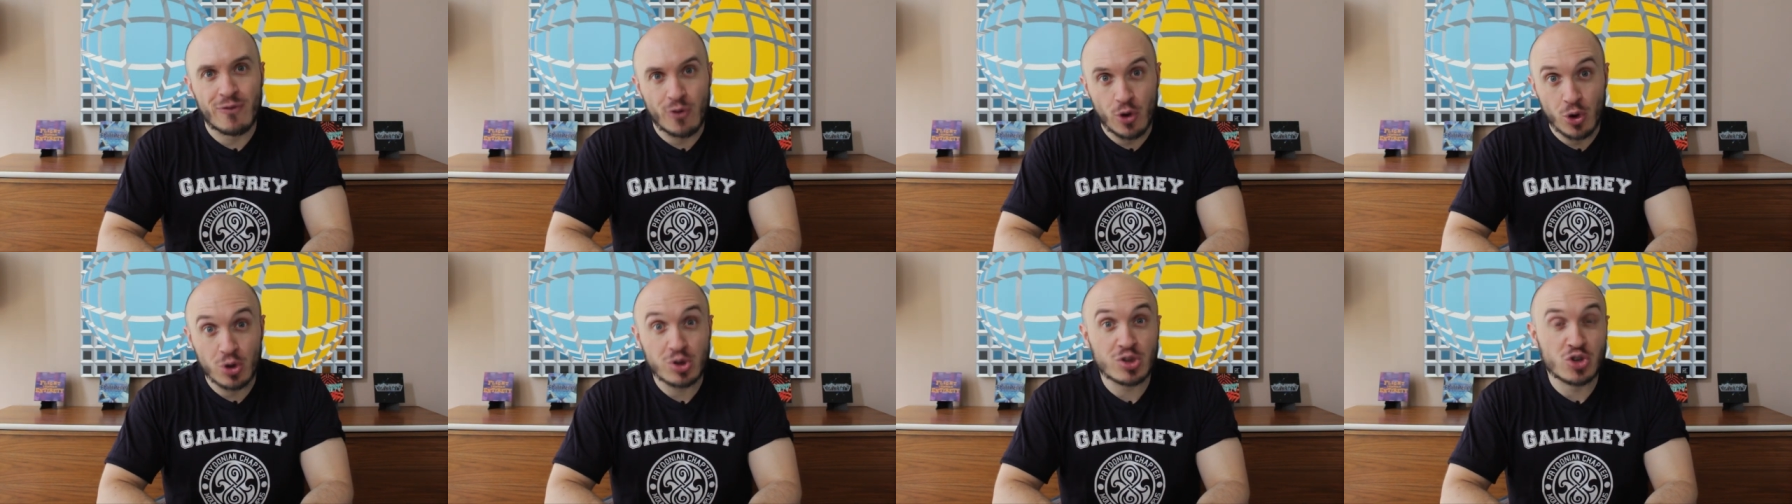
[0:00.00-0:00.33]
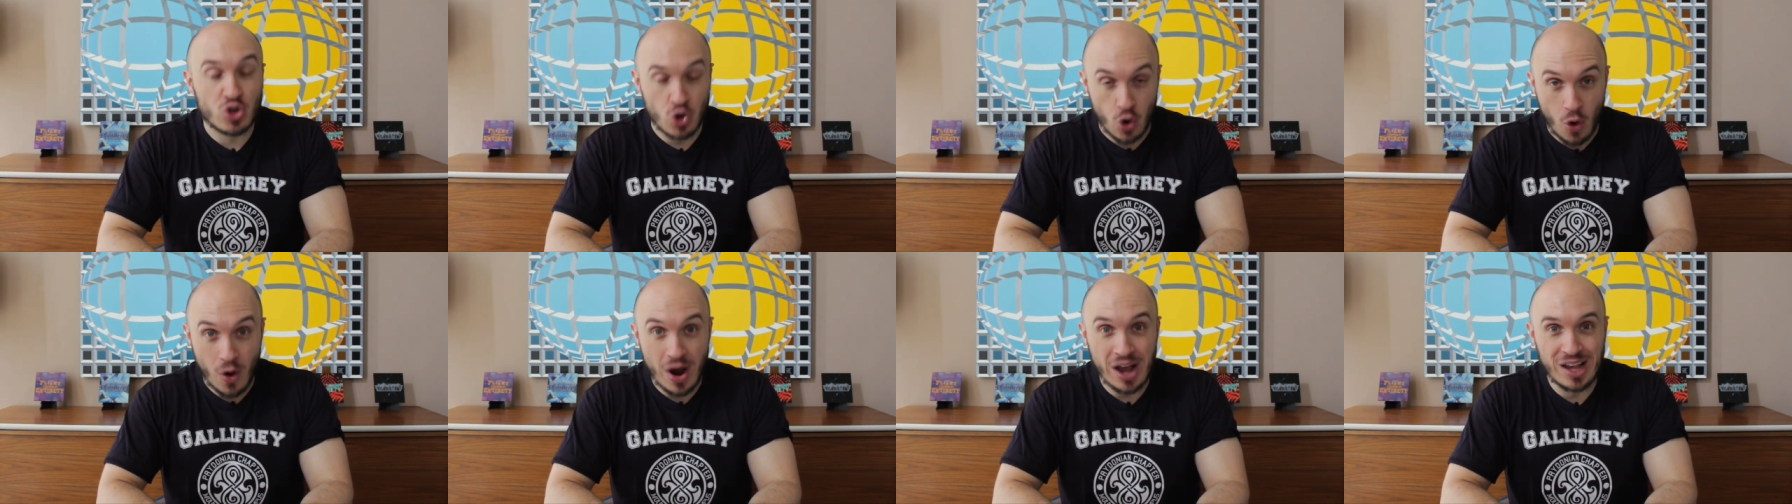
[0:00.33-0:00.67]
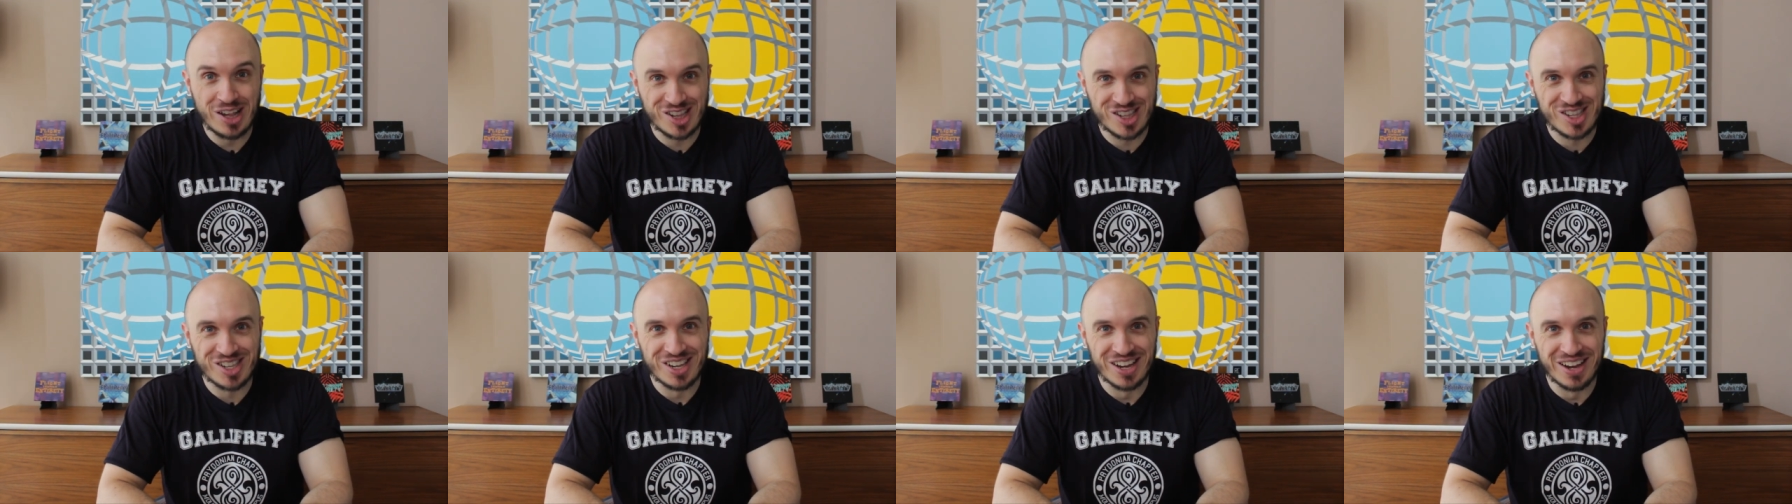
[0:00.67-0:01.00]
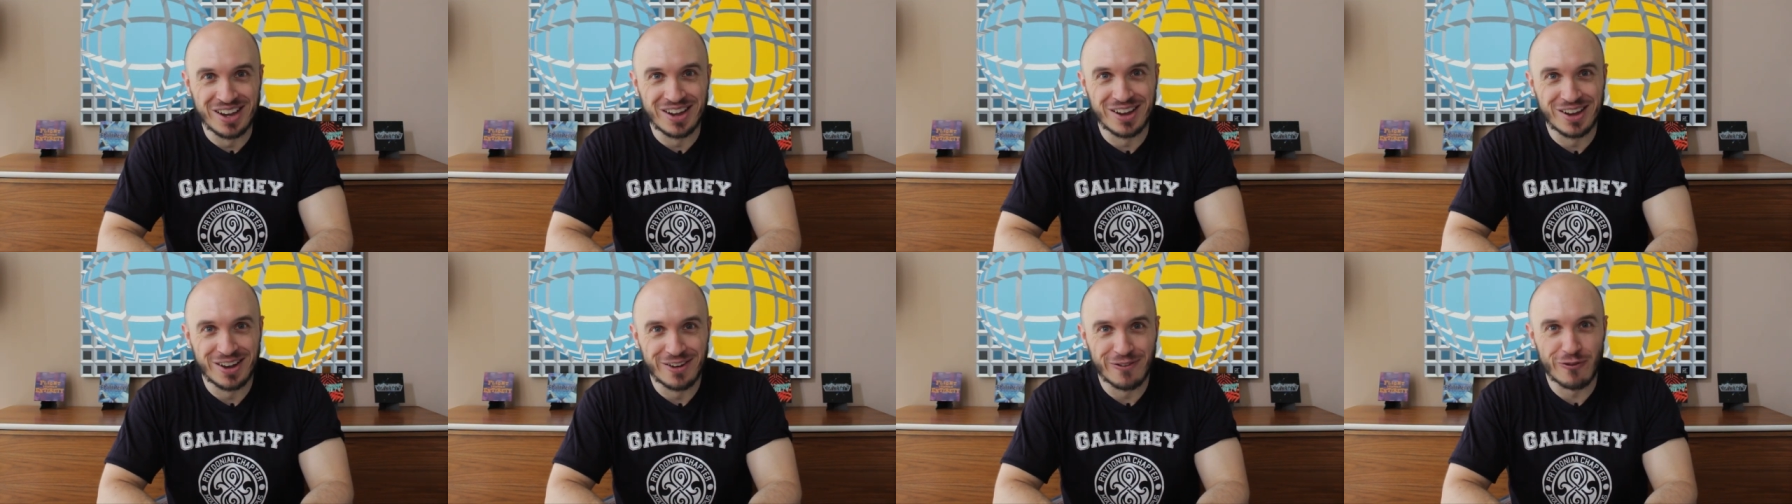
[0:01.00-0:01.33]
first choice
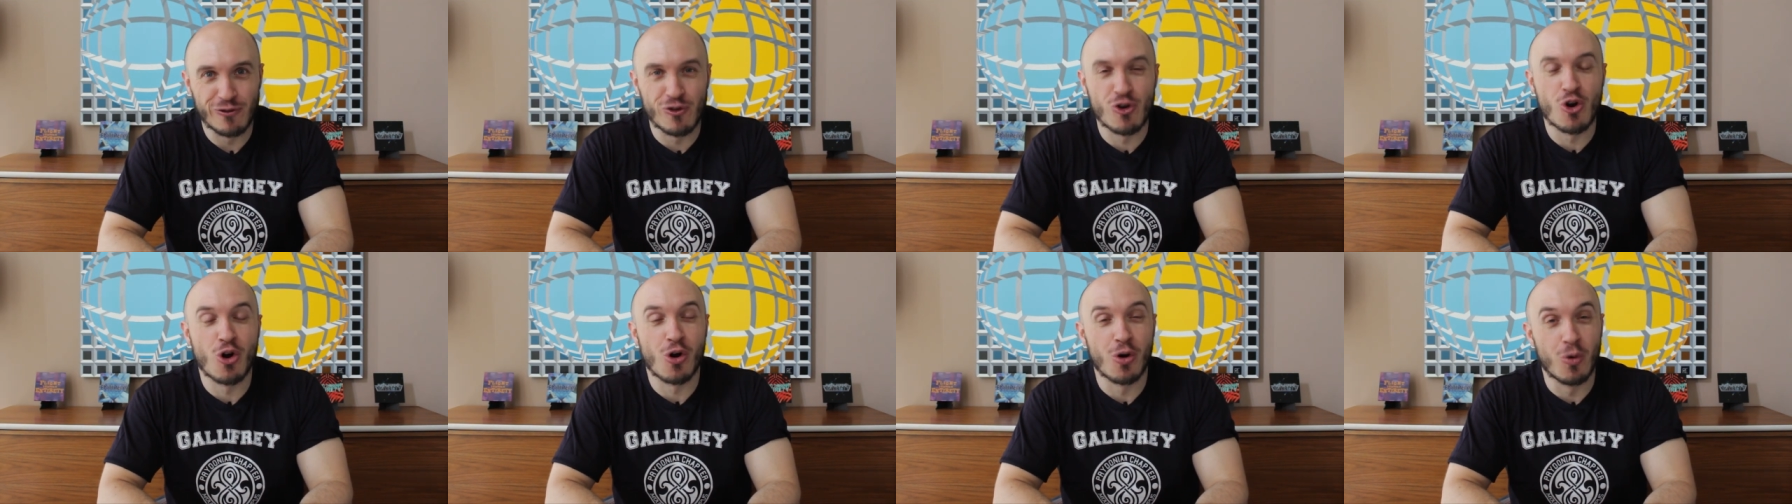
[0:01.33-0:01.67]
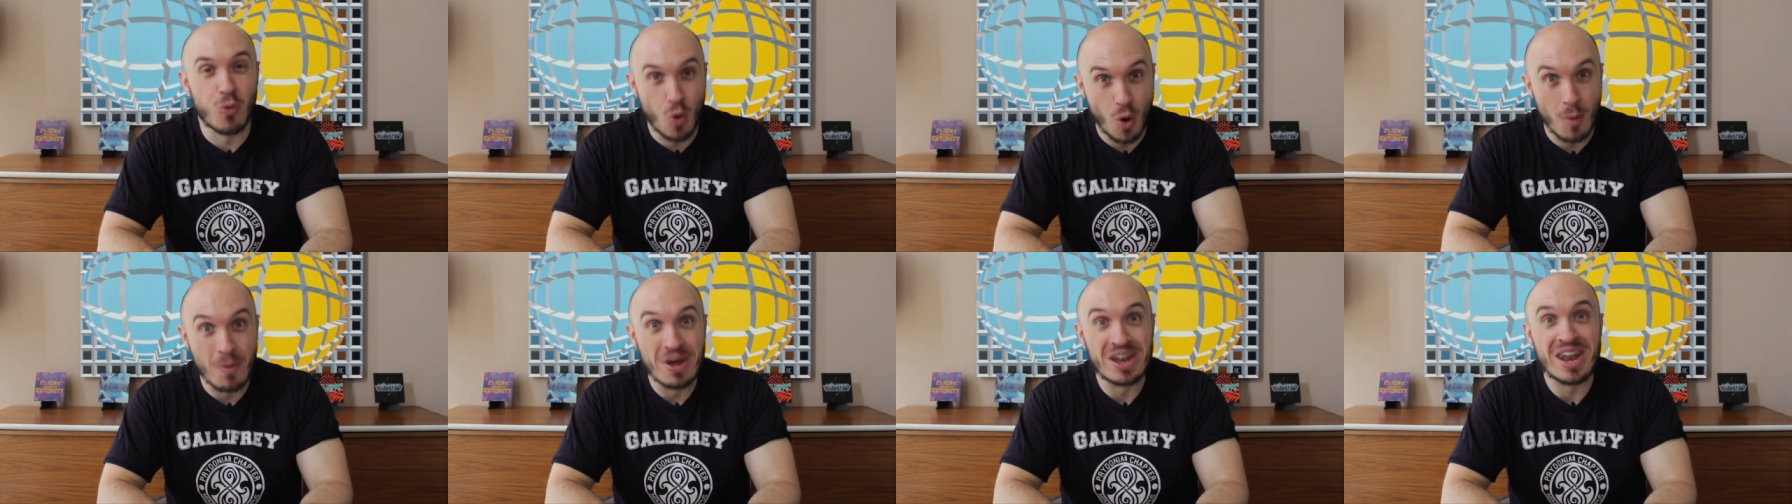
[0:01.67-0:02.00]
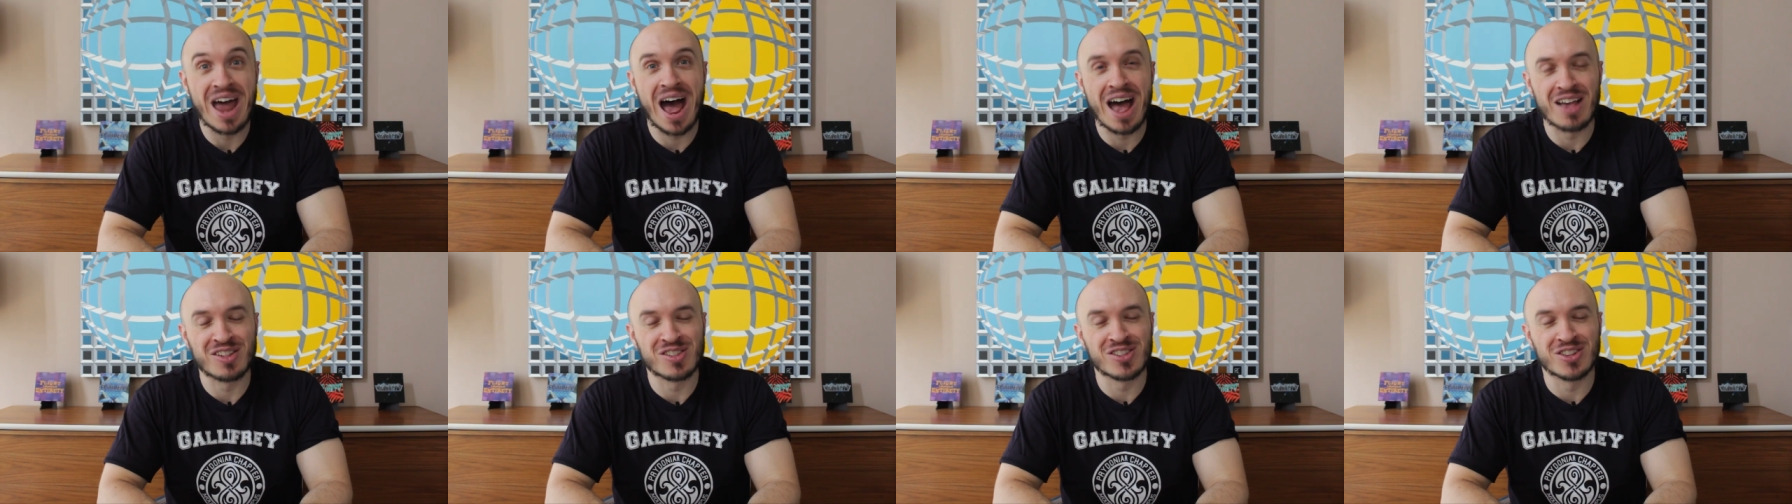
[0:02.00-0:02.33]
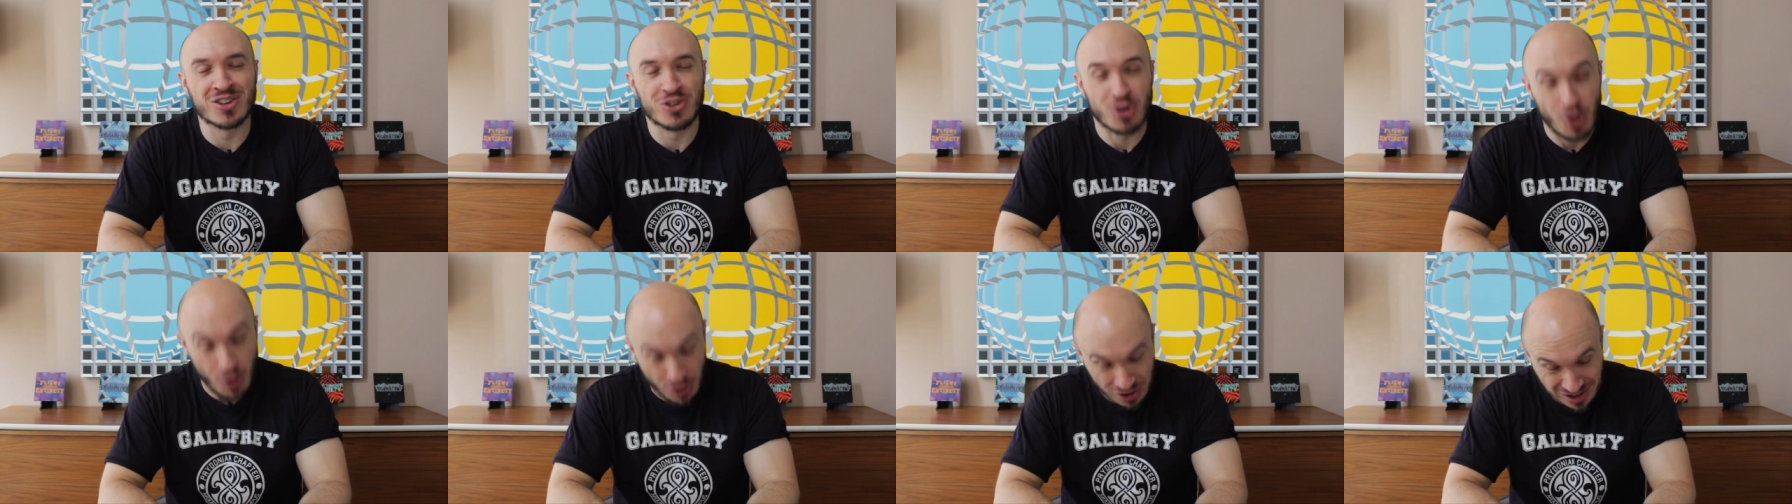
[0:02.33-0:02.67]
for a woman as
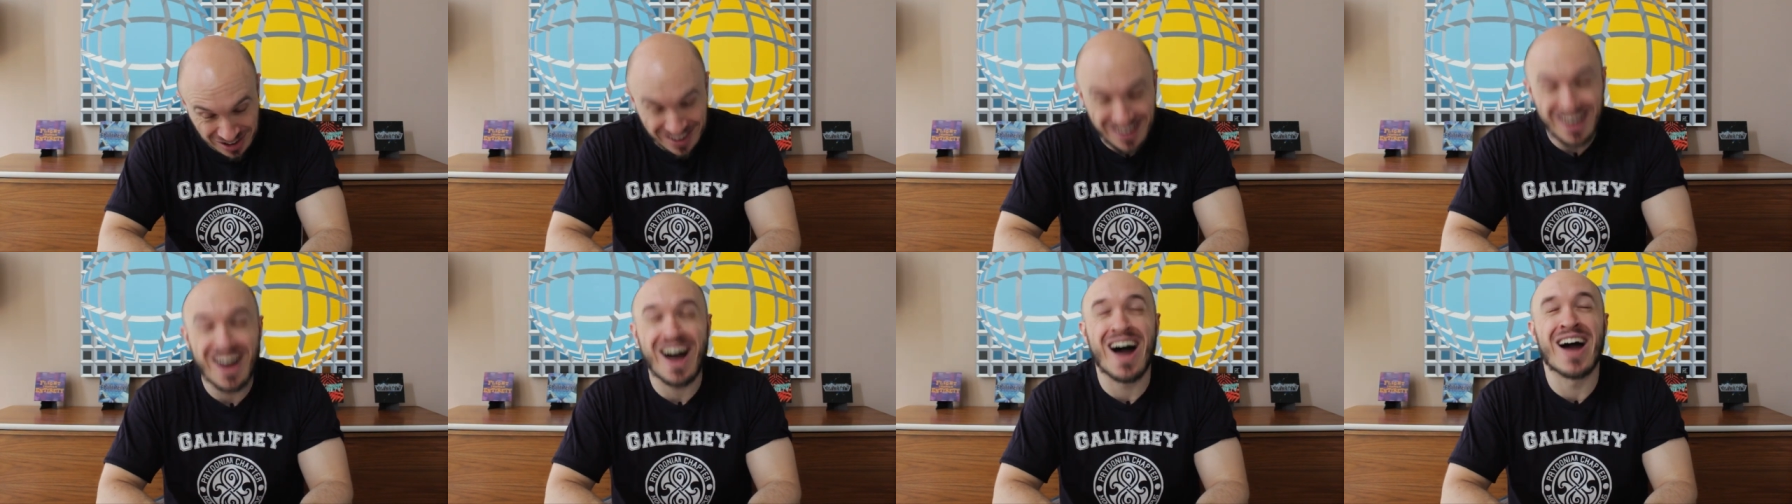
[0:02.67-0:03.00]
the Doctor.